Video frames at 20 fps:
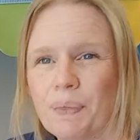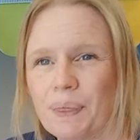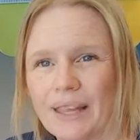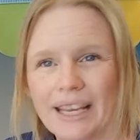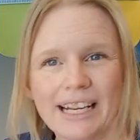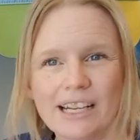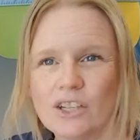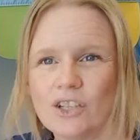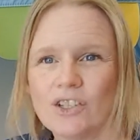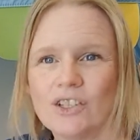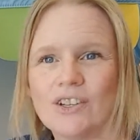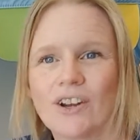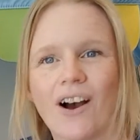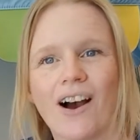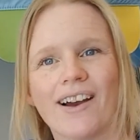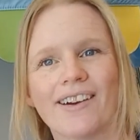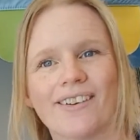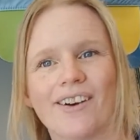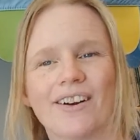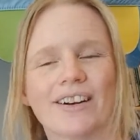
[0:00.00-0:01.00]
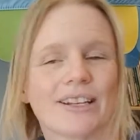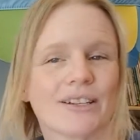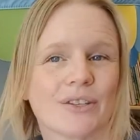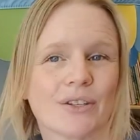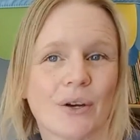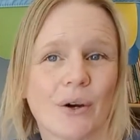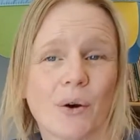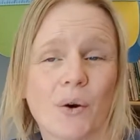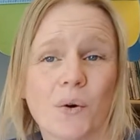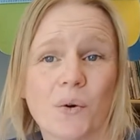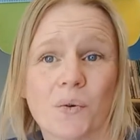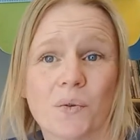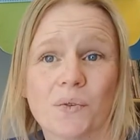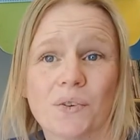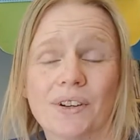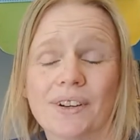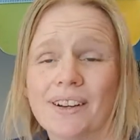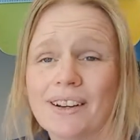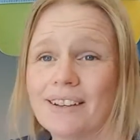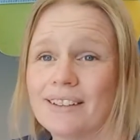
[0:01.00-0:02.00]
Each dot on its
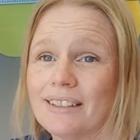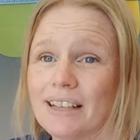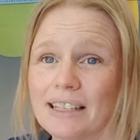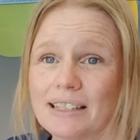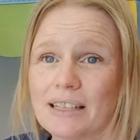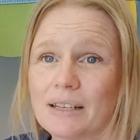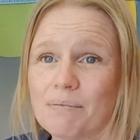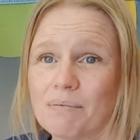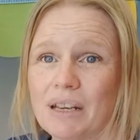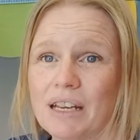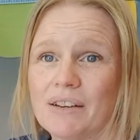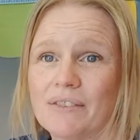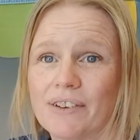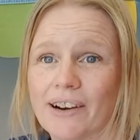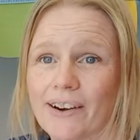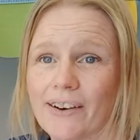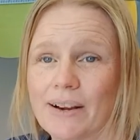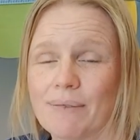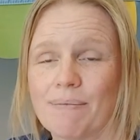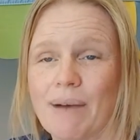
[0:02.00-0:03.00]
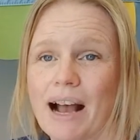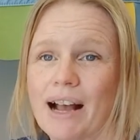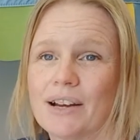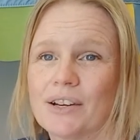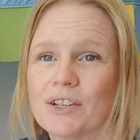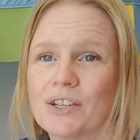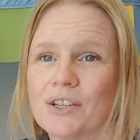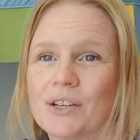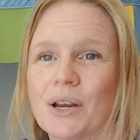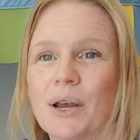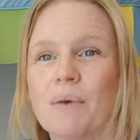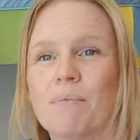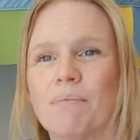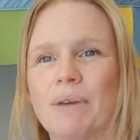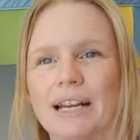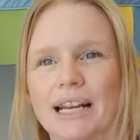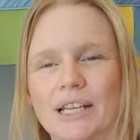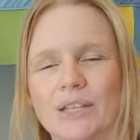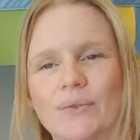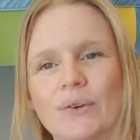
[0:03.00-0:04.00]
own doesn't mean very much,
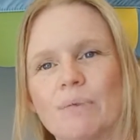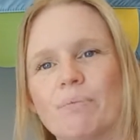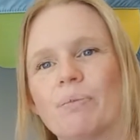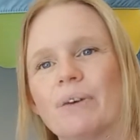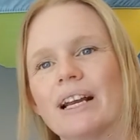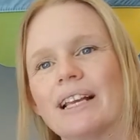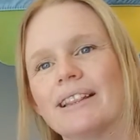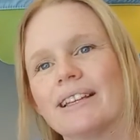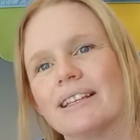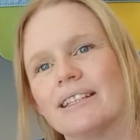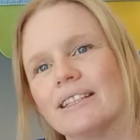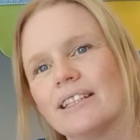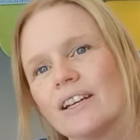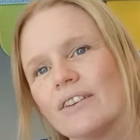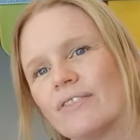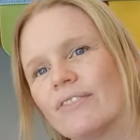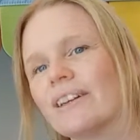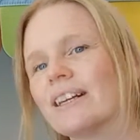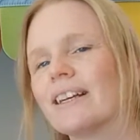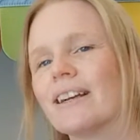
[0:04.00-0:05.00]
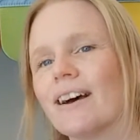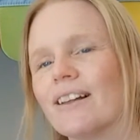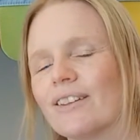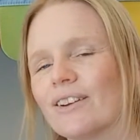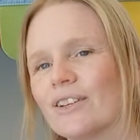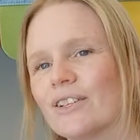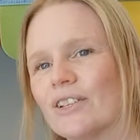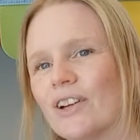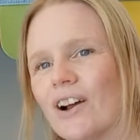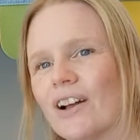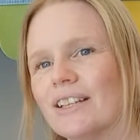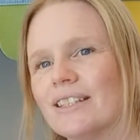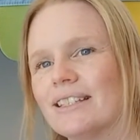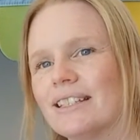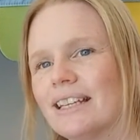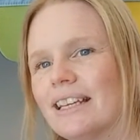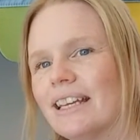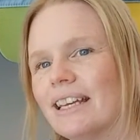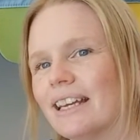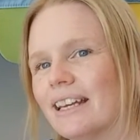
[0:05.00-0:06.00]
but as we bring the different colored dots
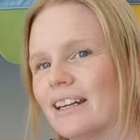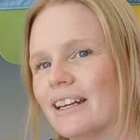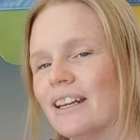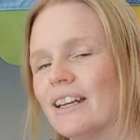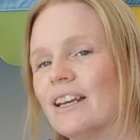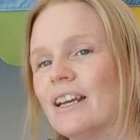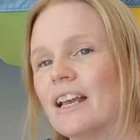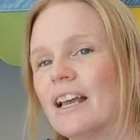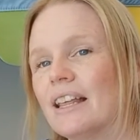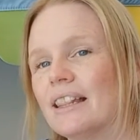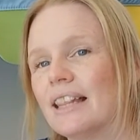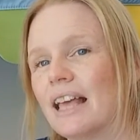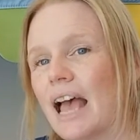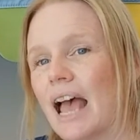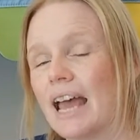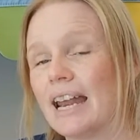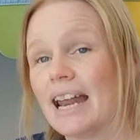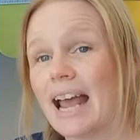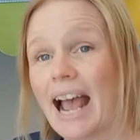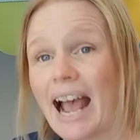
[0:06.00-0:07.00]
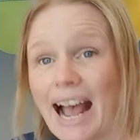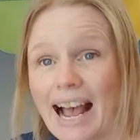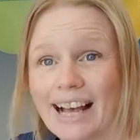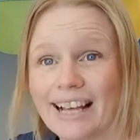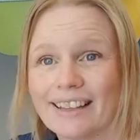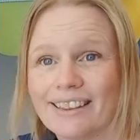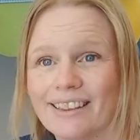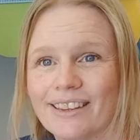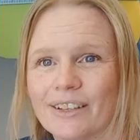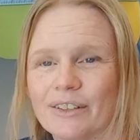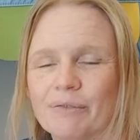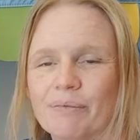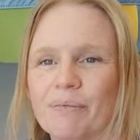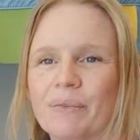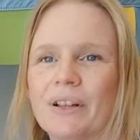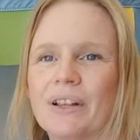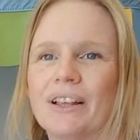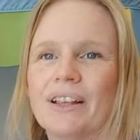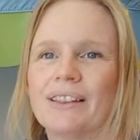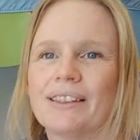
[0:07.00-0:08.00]
in and add them,
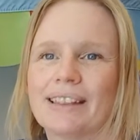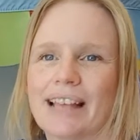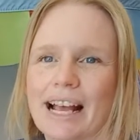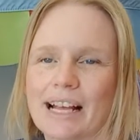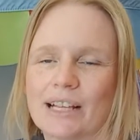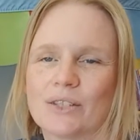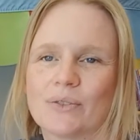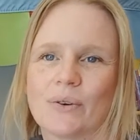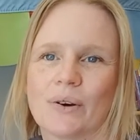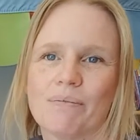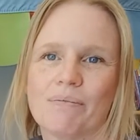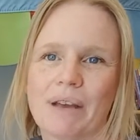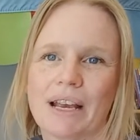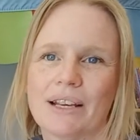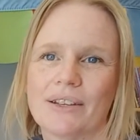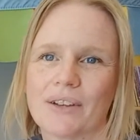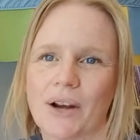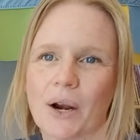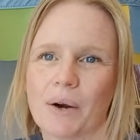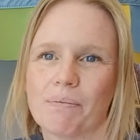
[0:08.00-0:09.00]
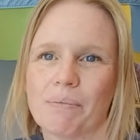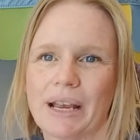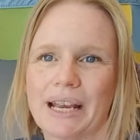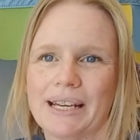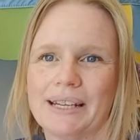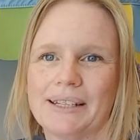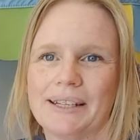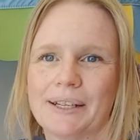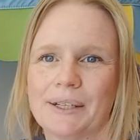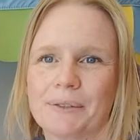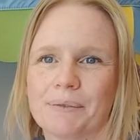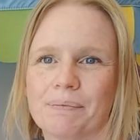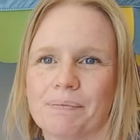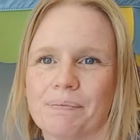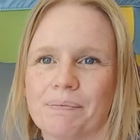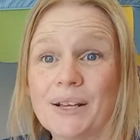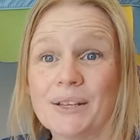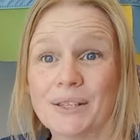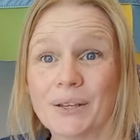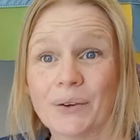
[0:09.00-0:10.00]
that's what makes our painting.
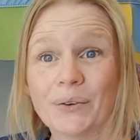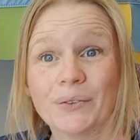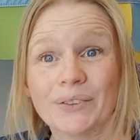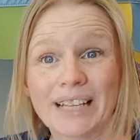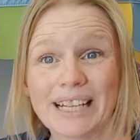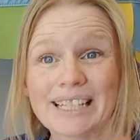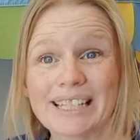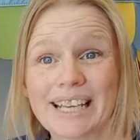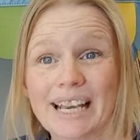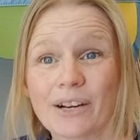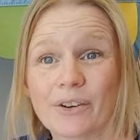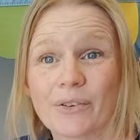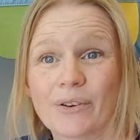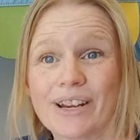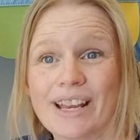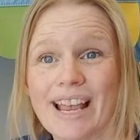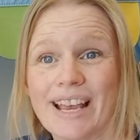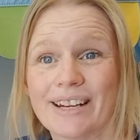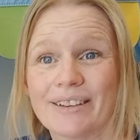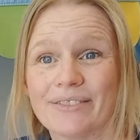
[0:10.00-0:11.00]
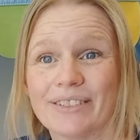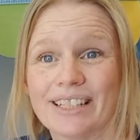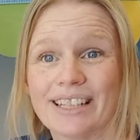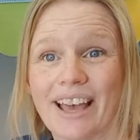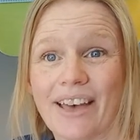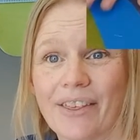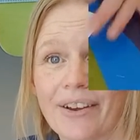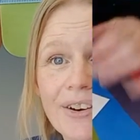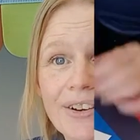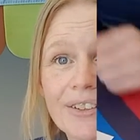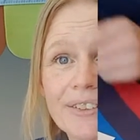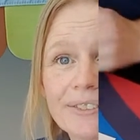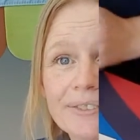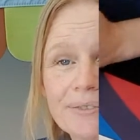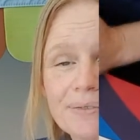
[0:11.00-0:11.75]
So let's get creative together.